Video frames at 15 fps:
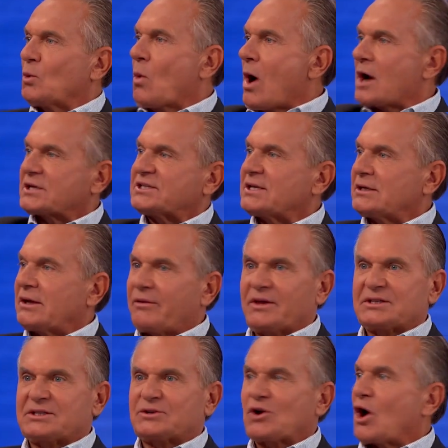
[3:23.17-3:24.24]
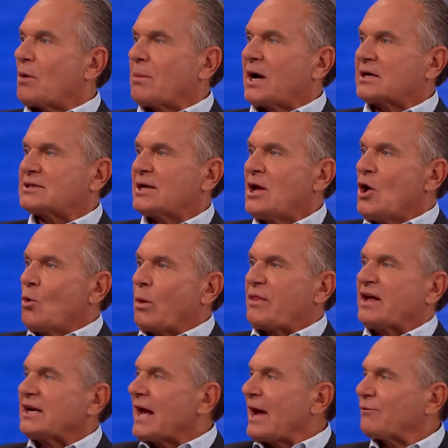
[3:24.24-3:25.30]
oh, who walks into this Starbucks with
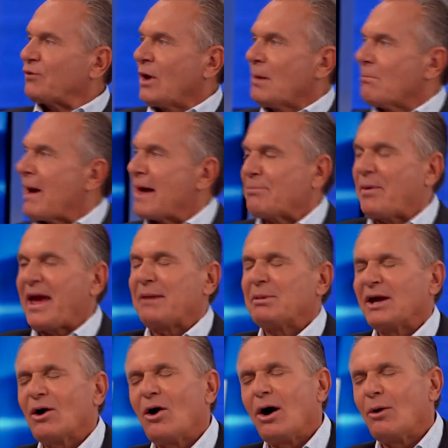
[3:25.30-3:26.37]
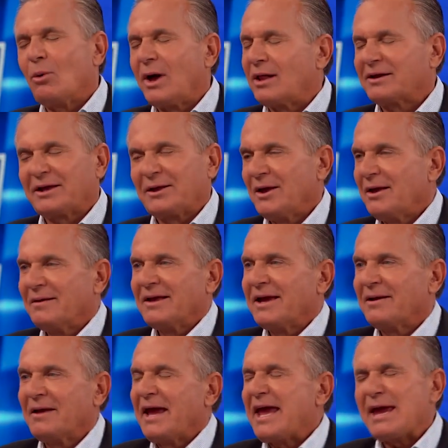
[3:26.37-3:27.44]
a knife? My baby. Oh, well. My poor
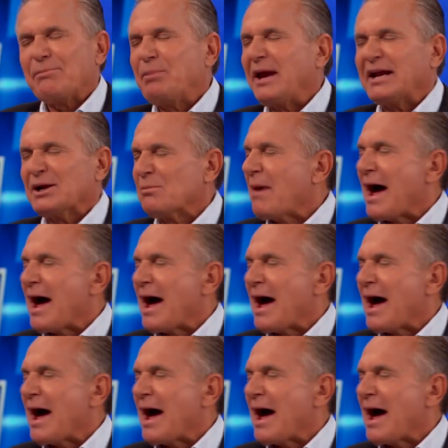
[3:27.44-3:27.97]
baby. My poor he beat baby. him